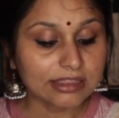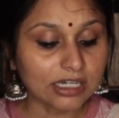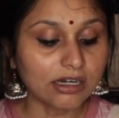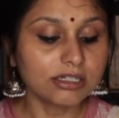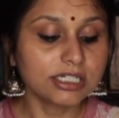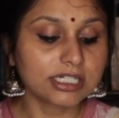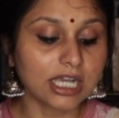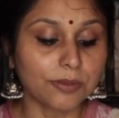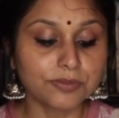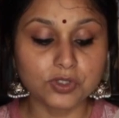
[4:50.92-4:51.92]
Third, it
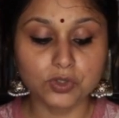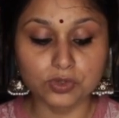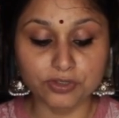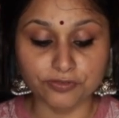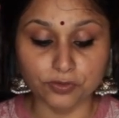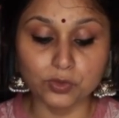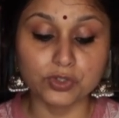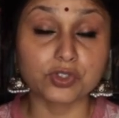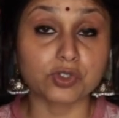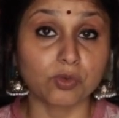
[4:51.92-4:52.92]
comes to the
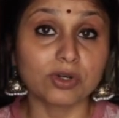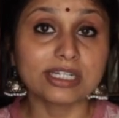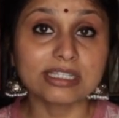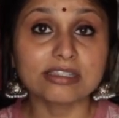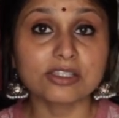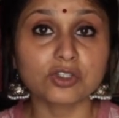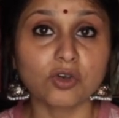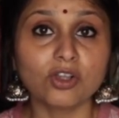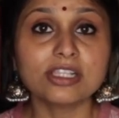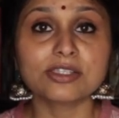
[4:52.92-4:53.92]
food sold in the
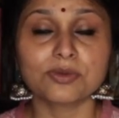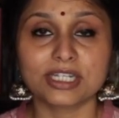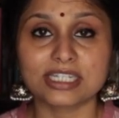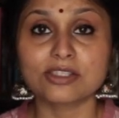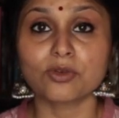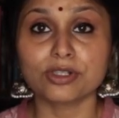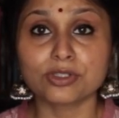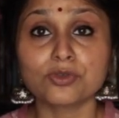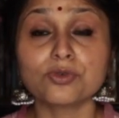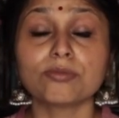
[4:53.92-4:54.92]
stall. So it is
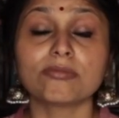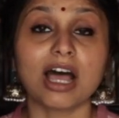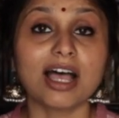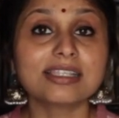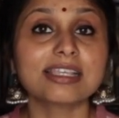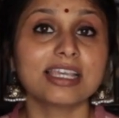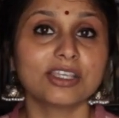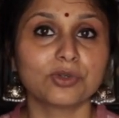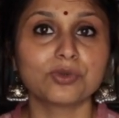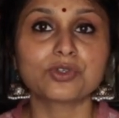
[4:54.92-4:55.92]
also asking
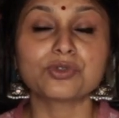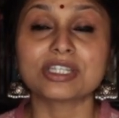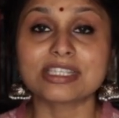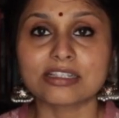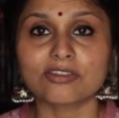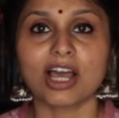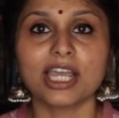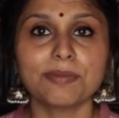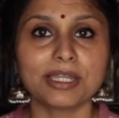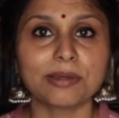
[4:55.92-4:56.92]
you to
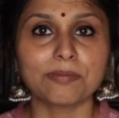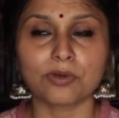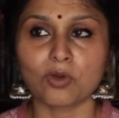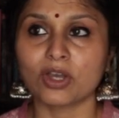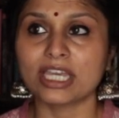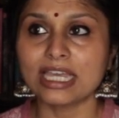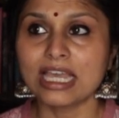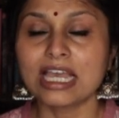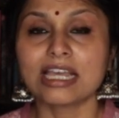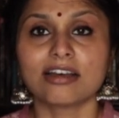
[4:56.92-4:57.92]
describe and employ
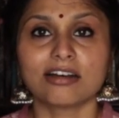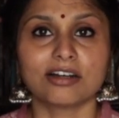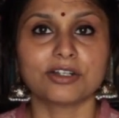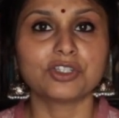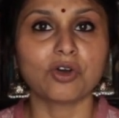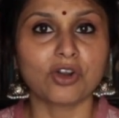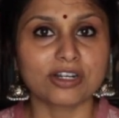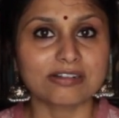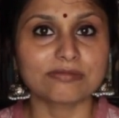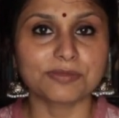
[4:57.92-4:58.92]

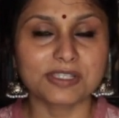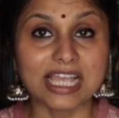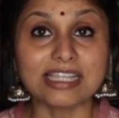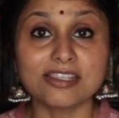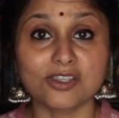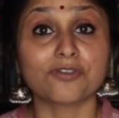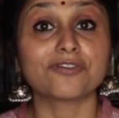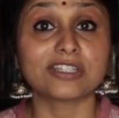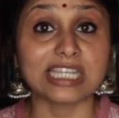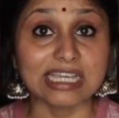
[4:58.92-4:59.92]
your sense
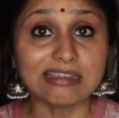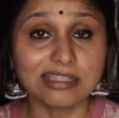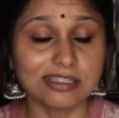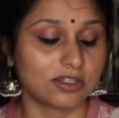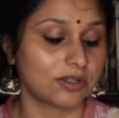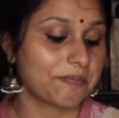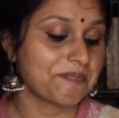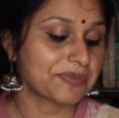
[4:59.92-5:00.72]
of taste.